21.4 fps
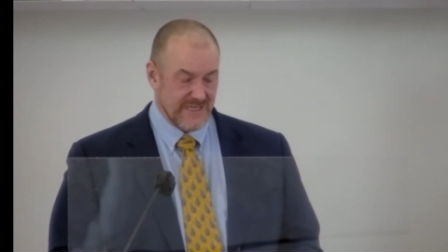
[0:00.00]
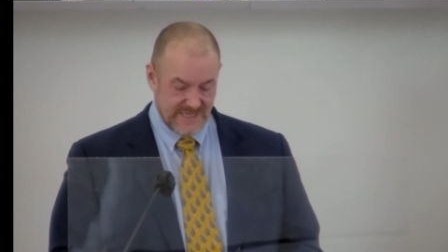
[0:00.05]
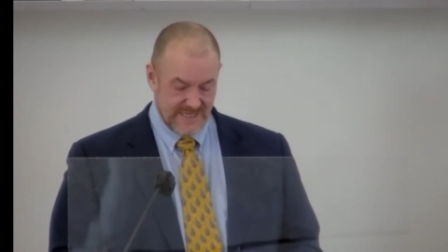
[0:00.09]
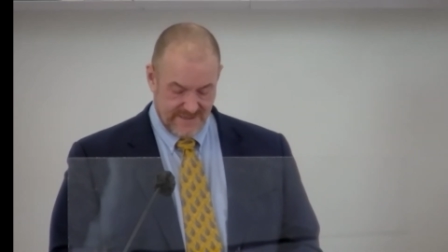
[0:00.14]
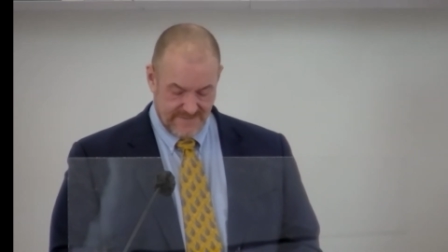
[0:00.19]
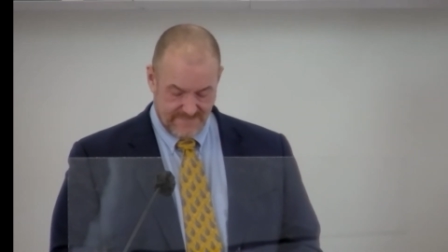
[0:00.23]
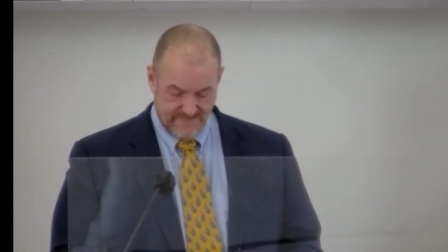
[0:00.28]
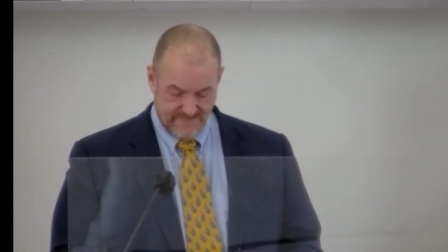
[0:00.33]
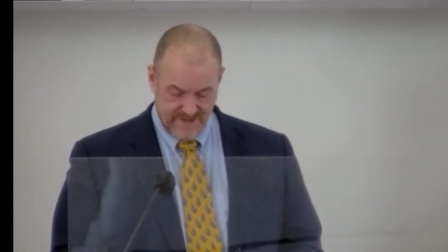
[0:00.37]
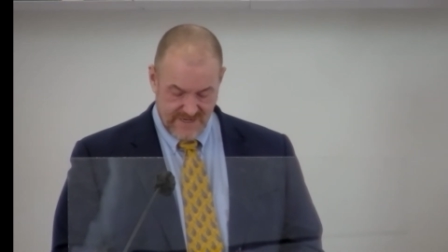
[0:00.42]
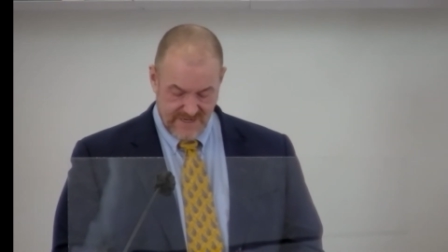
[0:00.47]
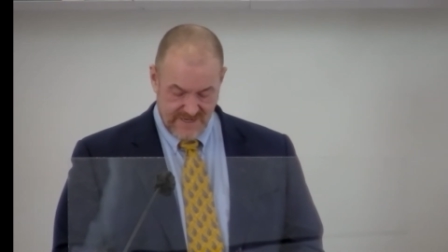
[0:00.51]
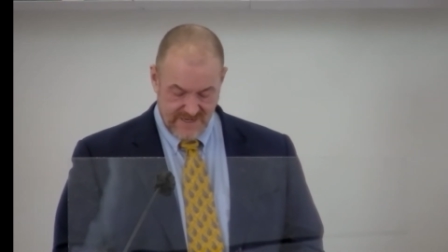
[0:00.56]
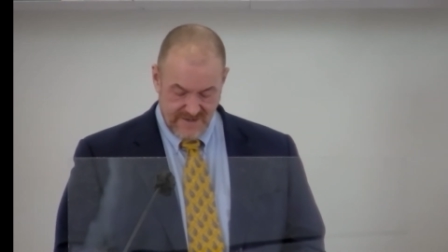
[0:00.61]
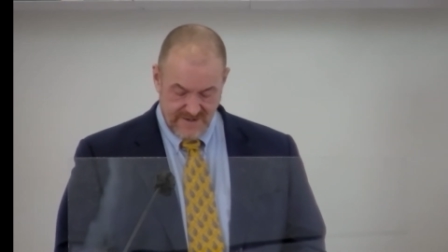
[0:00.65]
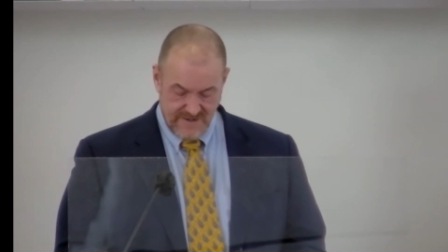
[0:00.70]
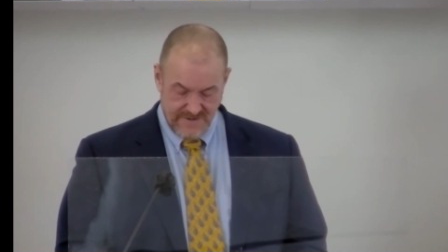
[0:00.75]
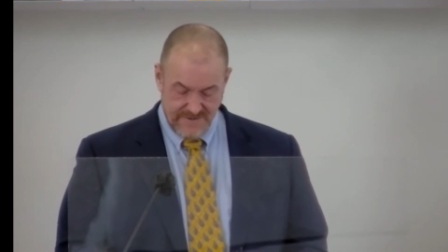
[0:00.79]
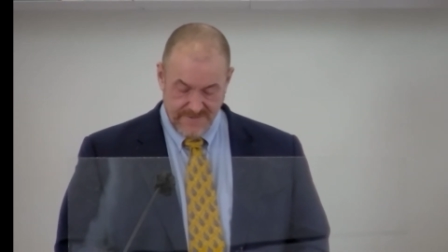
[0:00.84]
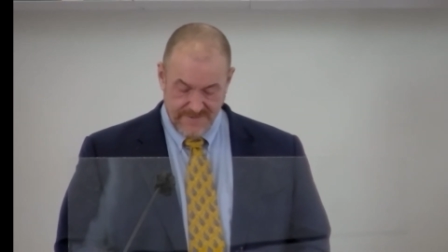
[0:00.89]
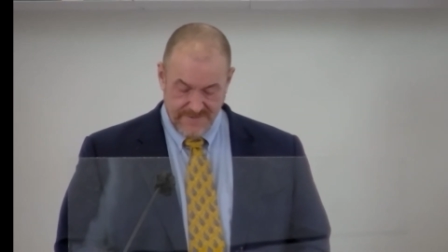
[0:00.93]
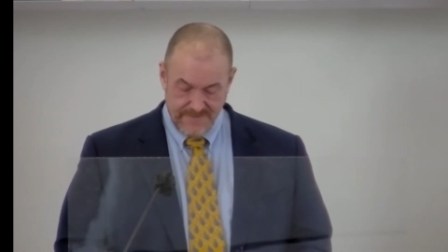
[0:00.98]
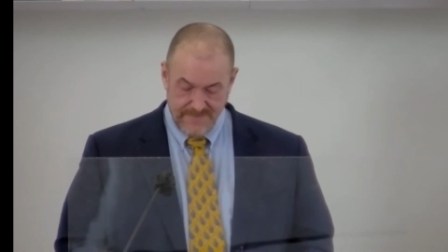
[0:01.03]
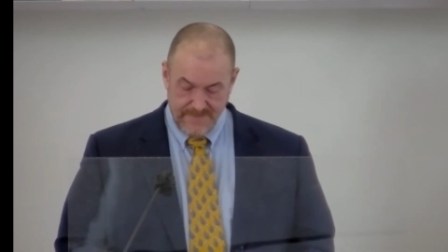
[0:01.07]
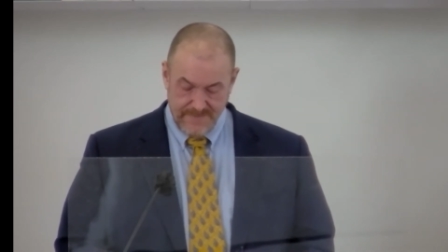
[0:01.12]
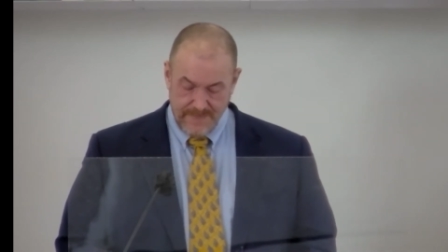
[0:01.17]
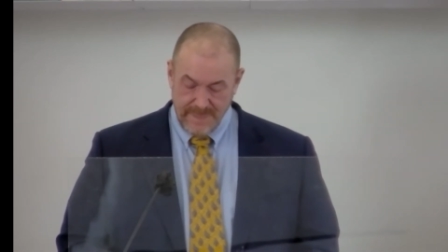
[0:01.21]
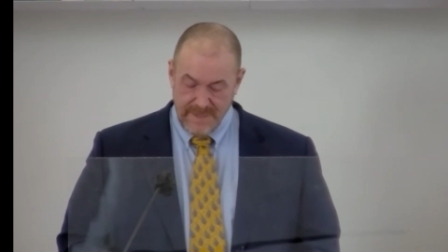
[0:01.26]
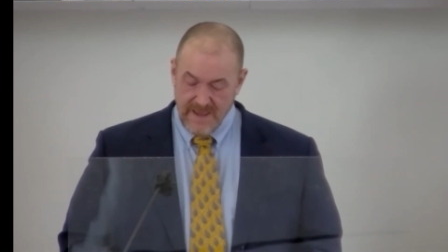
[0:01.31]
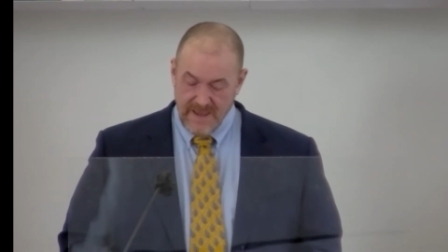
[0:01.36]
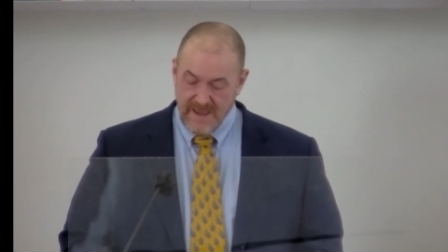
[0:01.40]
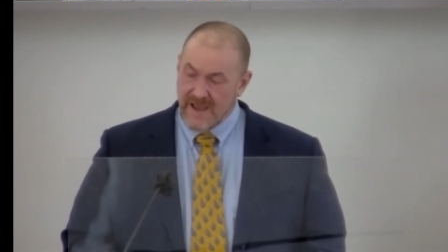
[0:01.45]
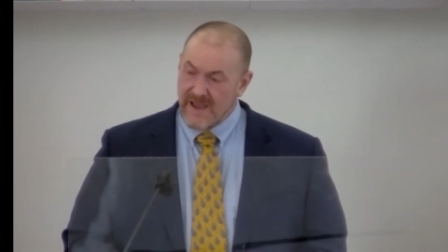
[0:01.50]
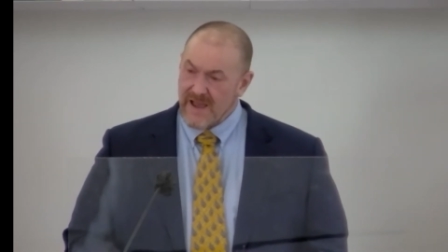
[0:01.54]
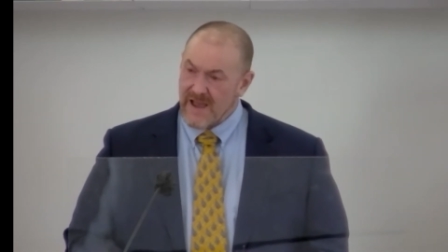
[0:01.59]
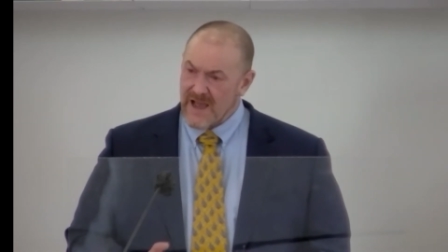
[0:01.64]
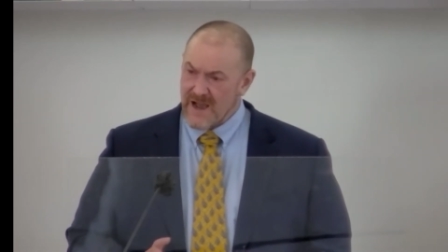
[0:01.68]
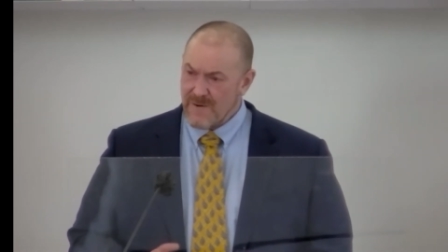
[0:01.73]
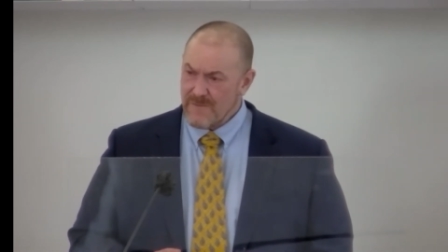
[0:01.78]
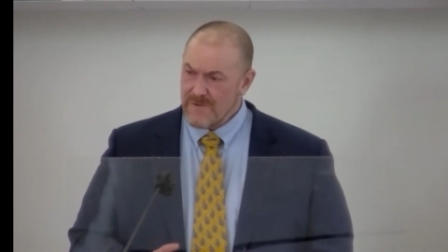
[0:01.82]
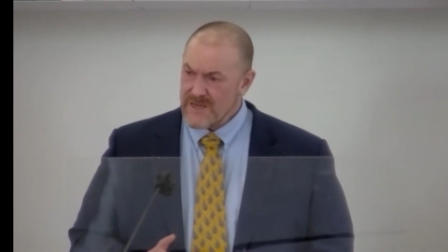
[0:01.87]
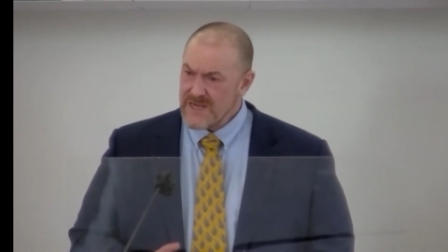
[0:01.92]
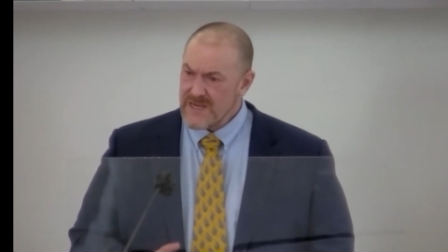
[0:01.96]
different.
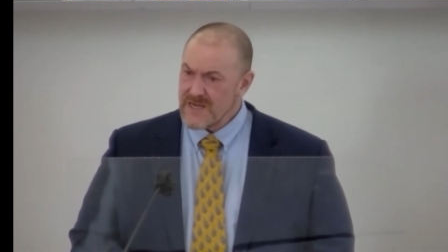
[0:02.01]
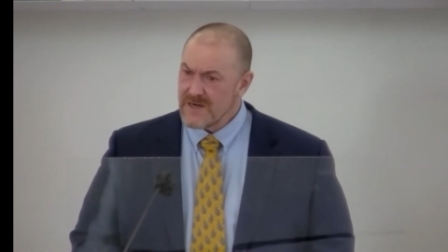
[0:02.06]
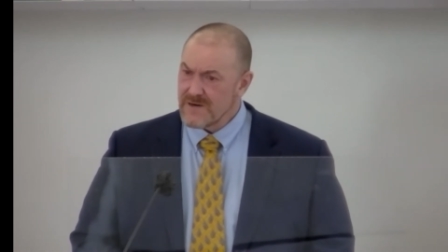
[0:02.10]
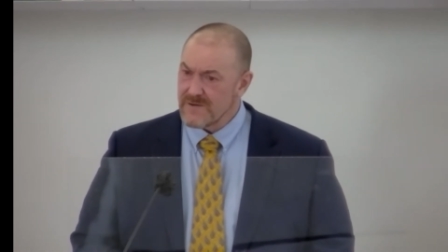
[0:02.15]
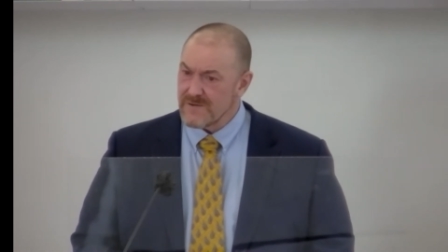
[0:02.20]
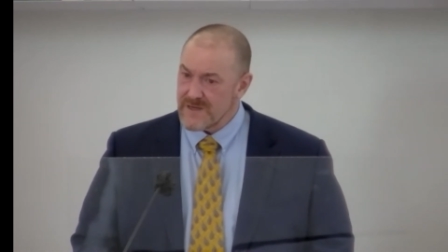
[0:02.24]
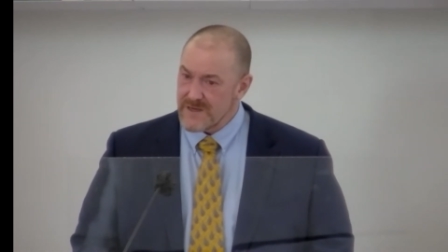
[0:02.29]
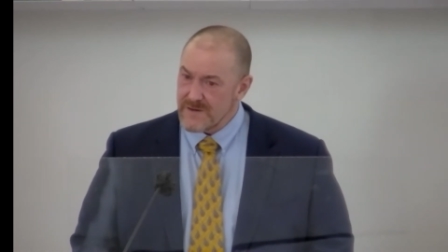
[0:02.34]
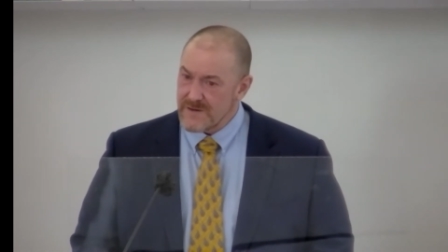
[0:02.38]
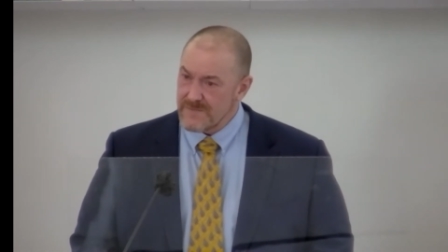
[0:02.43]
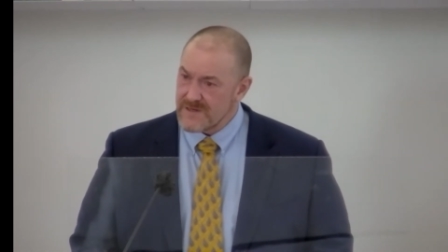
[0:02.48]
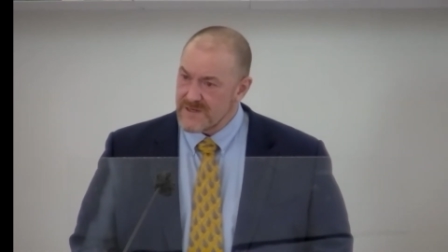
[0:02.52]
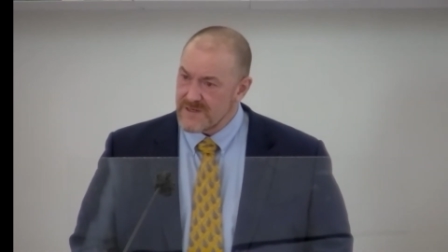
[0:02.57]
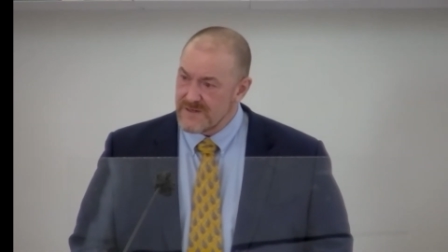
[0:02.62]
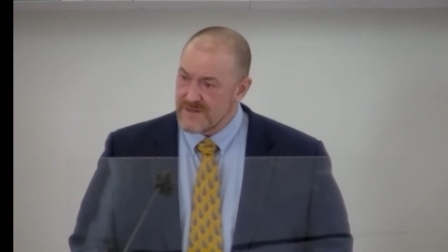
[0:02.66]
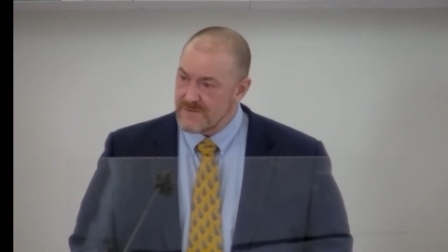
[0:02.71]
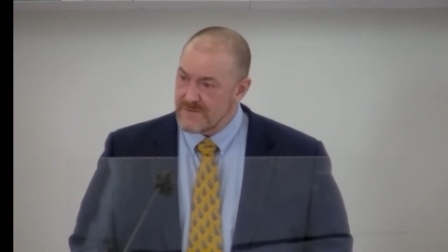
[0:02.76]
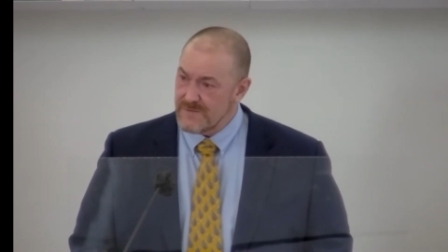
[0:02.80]
How eager are you to do